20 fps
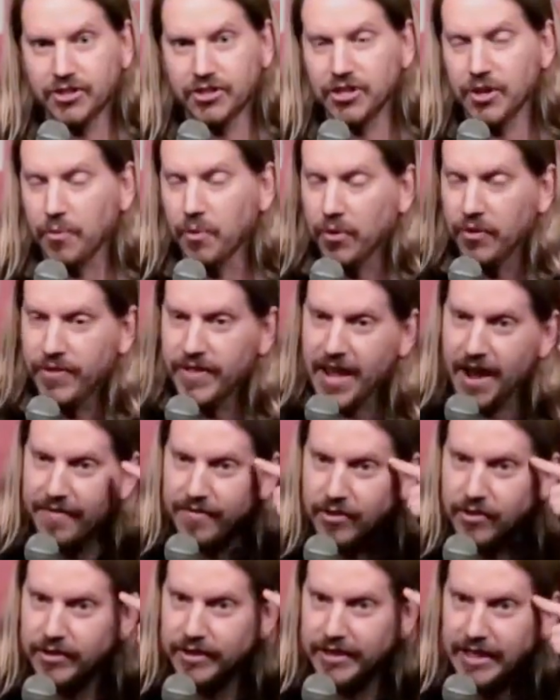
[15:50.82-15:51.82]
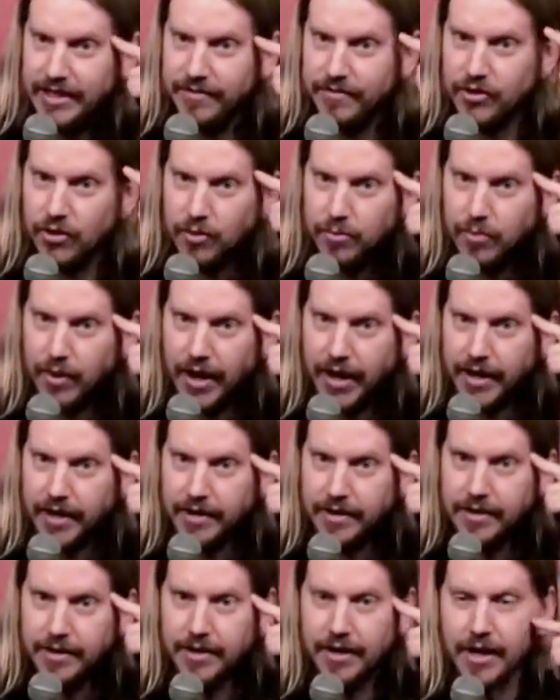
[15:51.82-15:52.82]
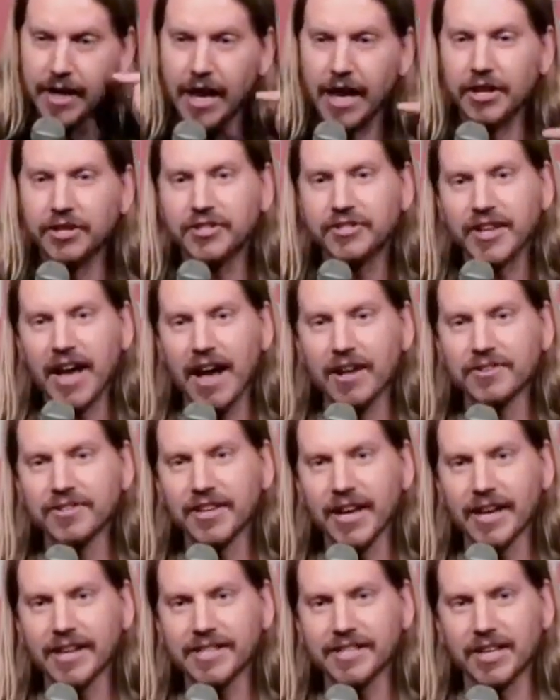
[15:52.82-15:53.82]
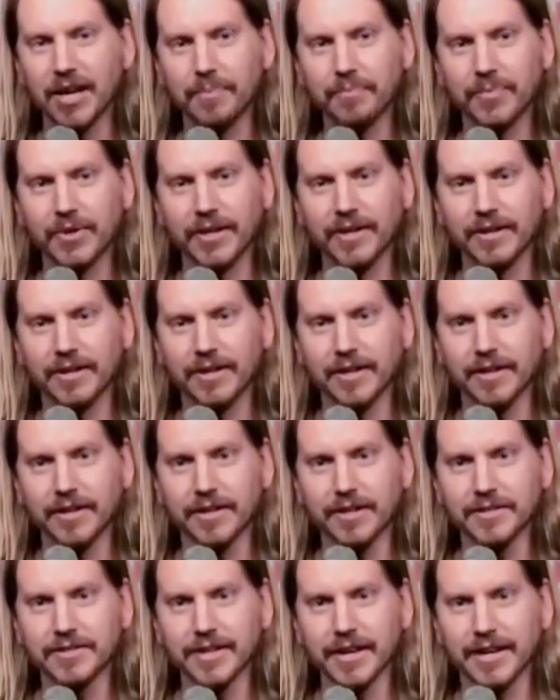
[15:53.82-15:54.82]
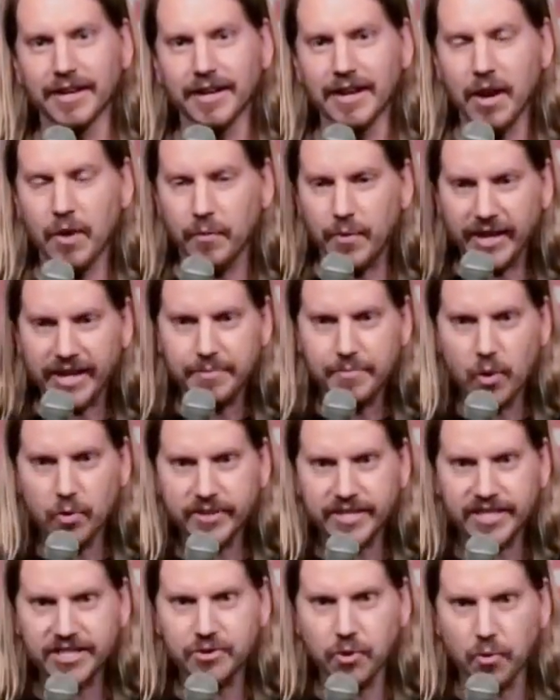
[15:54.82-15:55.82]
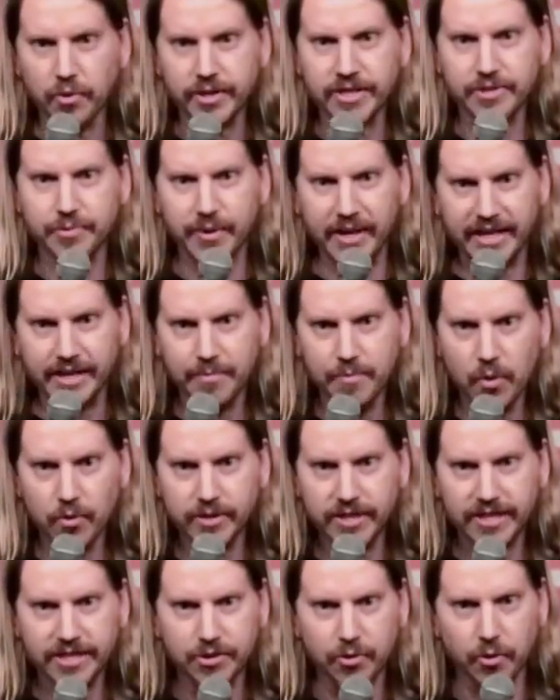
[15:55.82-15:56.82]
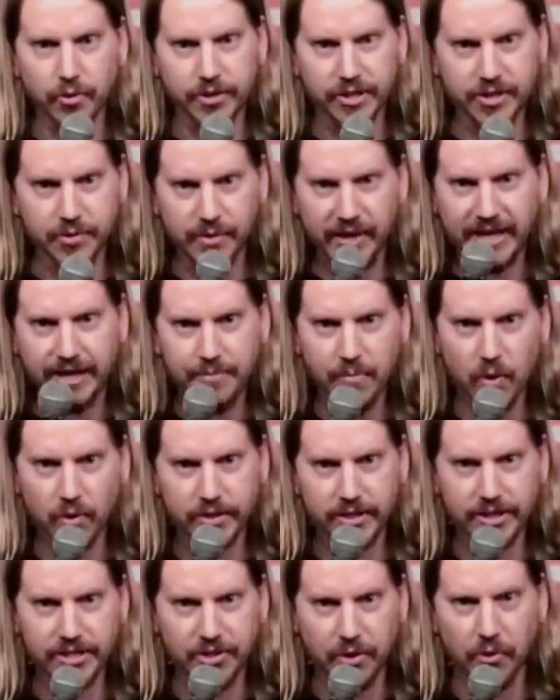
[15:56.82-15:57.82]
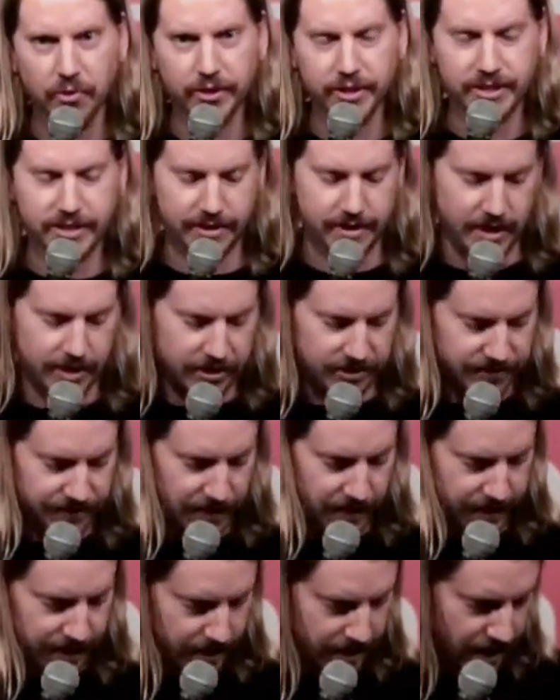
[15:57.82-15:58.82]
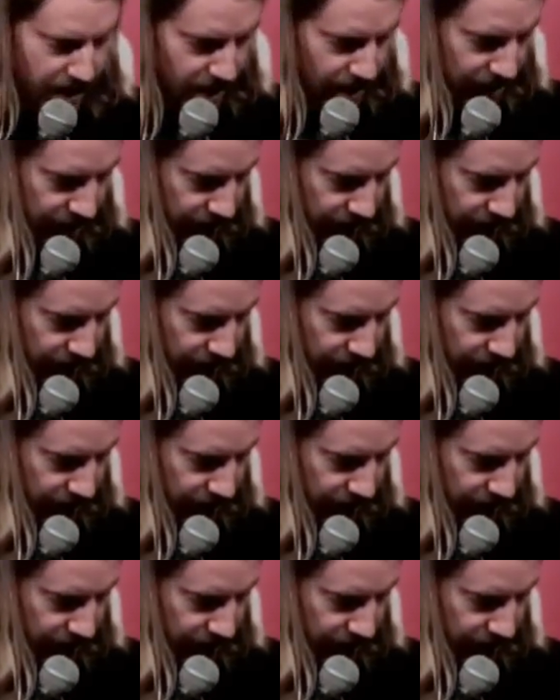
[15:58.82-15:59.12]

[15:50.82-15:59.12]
Shall never leave your brain. It sounds like something, it's like rigamortis tortoise, rigamortis tortoise, rigamortis tortoise, and then this fucking